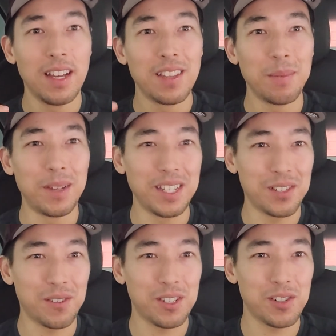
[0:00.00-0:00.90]
the
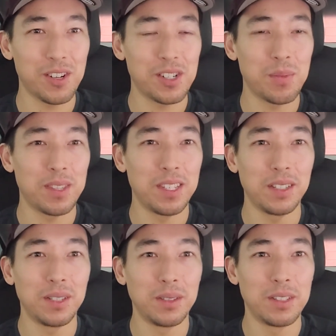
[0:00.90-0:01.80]
biggest frustration with the
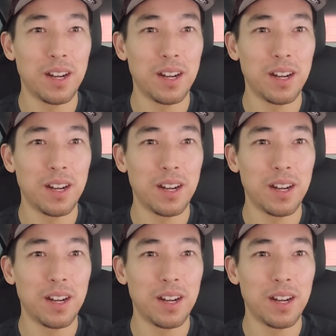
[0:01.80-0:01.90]
included